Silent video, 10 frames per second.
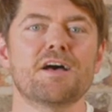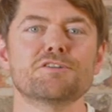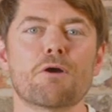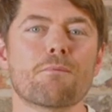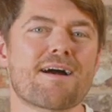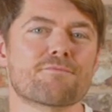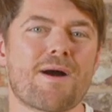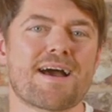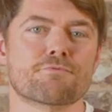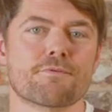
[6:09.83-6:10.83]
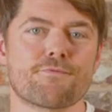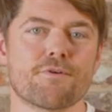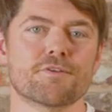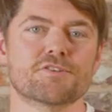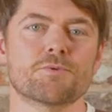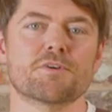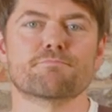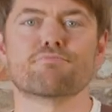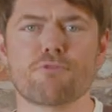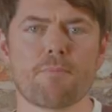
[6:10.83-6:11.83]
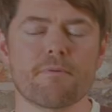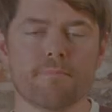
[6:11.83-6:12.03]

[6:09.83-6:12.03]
don't have what I'd refer to as proper